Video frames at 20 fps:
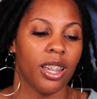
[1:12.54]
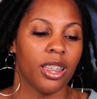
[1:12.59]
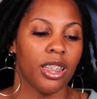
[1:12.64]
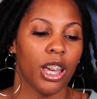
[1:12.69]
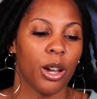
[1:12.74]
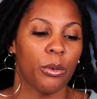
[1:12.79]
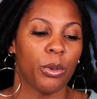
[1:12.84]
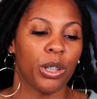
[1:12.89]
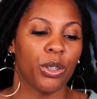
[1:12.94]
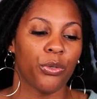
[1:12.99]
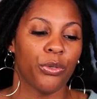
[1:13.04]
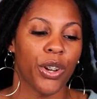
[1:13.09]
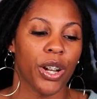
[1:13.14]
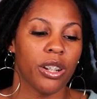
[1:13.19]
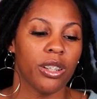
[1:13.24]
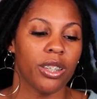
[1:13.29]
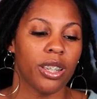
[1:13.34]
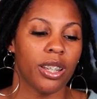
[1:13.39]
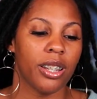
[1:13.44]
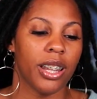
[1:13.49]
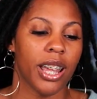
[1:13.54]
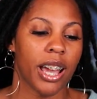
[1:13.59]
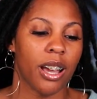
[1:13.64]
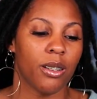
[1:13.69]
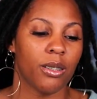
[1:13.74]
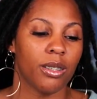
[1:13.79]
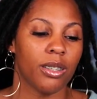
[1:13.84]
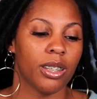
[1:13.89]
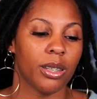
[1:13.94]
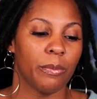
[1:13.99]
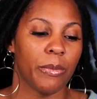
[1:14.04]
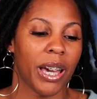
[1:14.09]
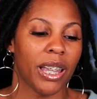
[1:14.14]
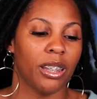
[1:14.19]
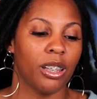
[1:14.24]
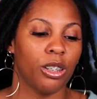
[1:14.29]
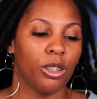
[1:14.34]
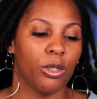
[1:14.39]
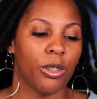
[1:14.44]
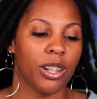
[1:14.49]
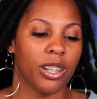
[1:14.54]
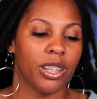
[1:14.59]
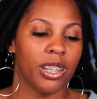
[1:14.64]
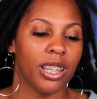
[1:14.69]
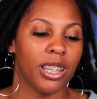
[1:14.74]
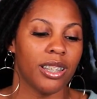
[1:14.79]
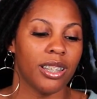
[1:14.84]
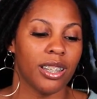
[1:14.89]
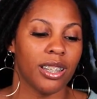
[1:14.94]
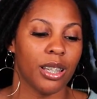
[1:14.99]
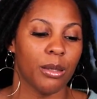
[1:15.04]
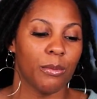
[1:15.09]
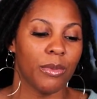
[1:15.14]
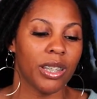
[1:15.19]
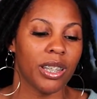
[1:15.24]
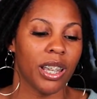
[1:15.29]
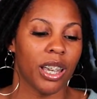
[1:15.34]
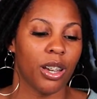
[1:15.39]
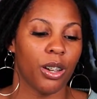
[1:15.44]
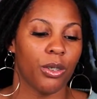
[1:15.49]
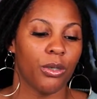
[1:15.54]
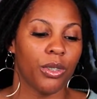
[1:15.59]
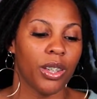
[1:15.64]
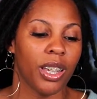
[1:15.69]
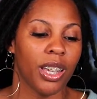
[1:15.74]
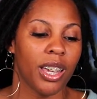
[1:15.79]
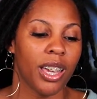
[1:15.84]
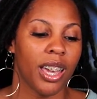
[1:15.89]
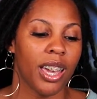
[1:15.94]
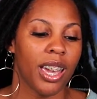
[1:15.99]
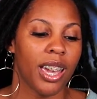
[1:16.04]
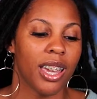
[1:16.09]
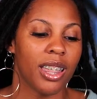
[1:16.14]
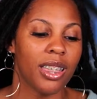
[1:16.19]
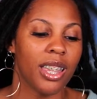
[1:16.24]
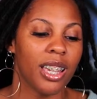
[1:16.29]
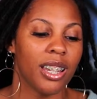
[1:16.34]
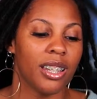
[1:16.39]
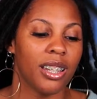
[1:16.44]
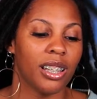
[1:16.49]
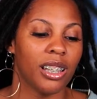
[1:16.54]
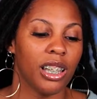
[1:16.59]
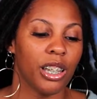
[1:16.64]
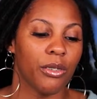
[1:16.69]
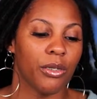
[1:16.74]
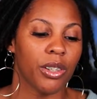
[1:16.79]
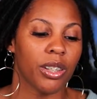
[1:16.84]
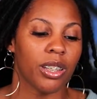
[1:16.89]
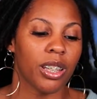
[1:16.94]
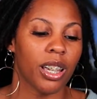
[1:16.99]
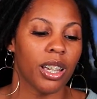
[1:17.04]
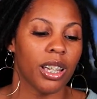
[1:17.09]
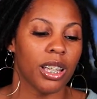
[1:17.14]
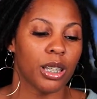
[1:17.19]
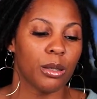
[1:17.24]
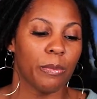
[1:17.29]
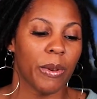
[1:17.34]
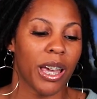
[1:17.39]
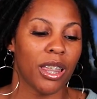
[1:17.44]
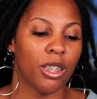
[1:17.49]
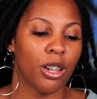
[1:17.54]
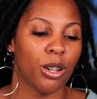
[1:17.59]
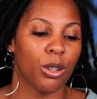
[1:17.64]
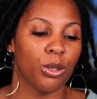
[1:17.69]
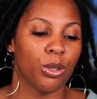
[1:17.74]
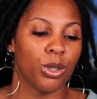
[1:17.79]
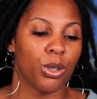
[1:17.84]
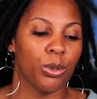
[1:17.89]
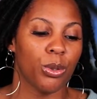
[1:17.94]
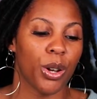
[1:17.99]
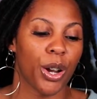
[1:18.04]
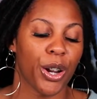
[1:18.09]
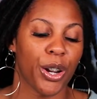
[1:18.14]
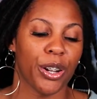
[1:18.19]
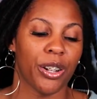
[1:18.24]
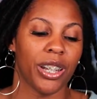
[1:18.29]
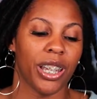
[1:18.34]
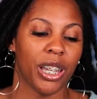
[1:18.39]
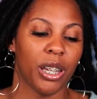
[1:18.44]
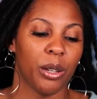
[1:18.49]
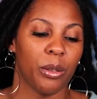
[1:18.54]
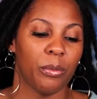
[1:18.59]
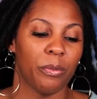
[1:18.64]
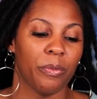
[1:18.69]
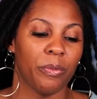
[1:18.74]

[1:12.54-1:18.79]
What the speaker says: that was first announced by the Lord Jesus himself and then delivered to us by those who heard him."